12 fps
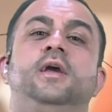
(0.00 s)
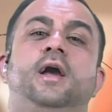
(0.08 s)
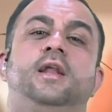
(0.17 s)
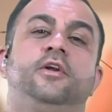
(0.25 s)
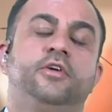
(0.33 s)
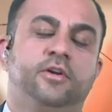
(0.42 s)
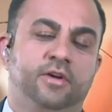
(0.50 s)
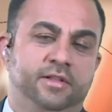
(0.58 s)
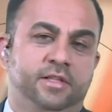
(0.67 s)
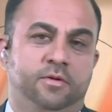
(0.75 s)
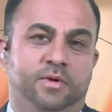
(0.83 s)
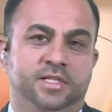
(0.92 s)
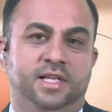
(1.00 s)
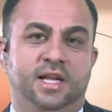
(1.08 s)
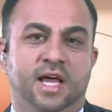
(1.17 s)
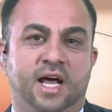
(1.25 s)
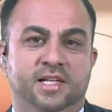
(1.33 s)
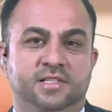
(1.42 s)
Hillary Clinton was the
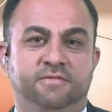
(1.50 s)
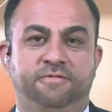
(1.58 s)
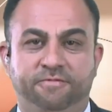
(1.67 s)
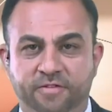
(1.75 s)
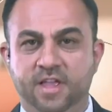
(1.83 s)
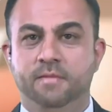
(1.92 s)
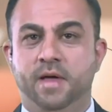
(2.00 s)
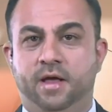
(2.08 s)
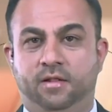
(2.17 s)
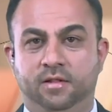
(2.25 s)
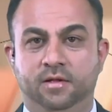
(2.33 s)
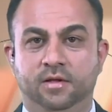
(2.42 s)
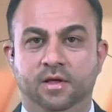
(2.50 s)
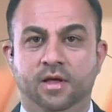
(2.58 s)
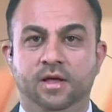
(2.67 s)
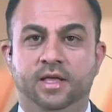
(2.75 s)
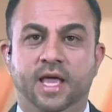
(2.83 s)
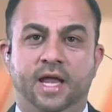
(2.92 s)
last female
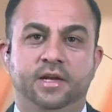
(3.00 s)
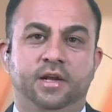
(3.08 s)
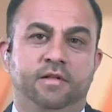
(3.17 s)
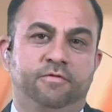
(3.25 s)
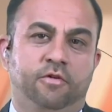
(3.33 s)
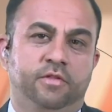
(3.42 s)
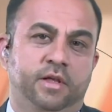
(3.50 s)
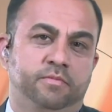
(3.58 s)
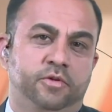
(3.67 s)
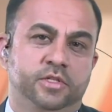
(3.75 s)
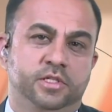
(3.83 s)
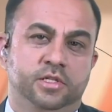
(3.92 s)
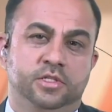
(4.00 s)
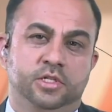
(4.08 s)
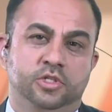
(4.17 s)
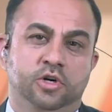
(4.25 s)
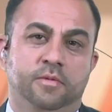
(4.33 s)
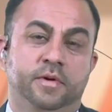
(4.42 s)
candidate for that presidency
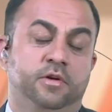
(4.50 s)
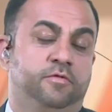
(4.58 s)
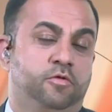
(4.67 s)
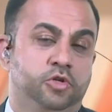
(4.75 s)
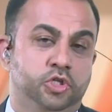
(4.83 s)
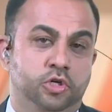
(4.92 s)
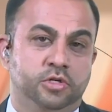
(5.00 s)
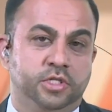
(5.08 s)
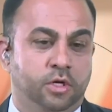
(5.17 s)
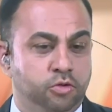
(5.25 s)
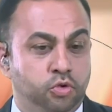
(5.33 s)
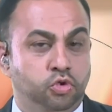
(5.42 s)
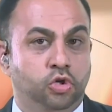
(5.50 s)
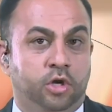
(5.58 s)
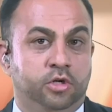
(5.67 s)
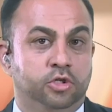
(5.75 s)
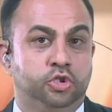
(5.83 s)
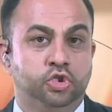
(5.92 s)
job, and of course, she lost out to
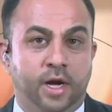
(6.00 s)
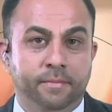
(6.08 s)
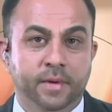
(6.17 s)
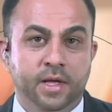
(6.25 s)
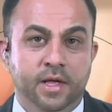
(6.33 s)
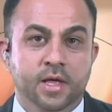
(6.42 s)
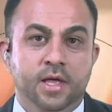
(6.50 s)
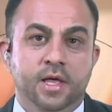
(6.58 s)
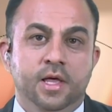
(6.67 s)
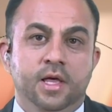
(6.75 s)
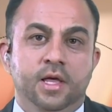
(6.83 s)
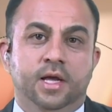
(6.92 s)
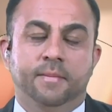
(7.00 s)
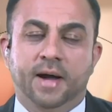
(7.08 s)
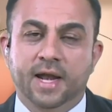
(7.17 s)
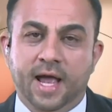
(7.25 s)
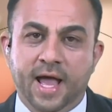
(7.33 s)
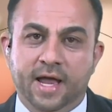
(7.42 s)
Donald Trump.
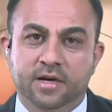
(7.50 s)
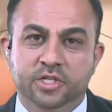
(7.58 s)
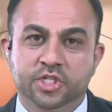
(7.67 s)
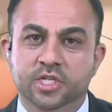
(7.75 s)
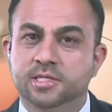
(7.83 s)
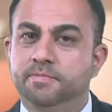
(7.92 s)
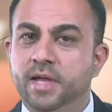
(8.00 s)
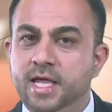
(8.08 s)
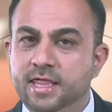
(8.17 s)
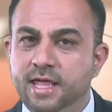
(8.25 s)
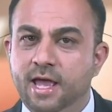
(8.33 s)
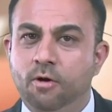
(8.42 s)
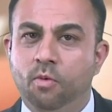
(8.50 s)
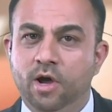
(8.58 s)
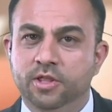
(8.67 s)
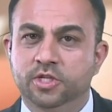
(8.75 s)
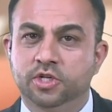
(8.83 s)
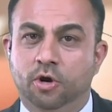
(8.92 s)
Kamala Harris, she's been there
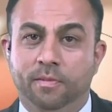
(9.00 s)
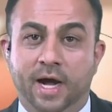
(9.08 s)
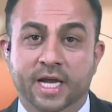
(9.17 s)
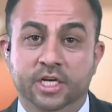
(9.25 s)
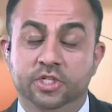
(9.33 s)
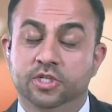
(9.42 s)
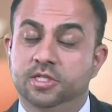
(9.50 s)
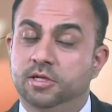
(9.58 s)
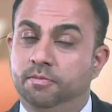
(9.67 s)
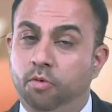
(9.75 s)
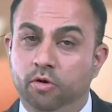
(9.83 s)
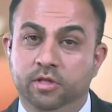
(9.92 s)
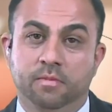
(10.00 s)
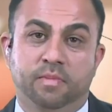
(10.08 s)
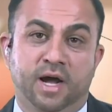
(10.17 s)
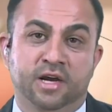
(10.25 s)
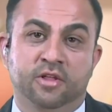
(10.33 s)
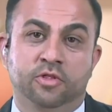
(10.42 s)
with Joe Biden. She supported
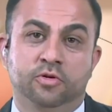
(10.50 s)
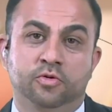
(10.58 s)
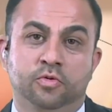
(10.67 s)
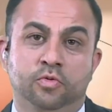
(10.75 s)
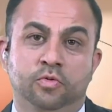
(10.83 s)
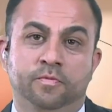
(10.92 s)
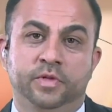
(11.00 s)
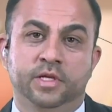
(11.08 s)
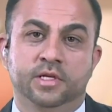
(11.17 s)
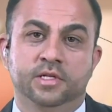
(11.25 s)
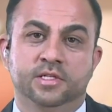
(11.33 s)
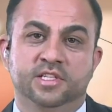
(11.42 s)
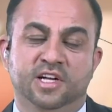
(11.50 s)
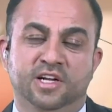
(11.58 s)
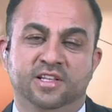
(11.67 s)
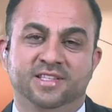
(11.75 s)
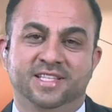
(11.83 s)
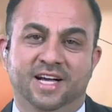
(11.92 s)
Biden through his
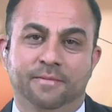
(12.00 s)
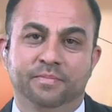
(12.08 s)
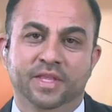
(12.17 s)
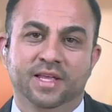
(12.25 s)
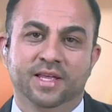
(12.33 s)
term.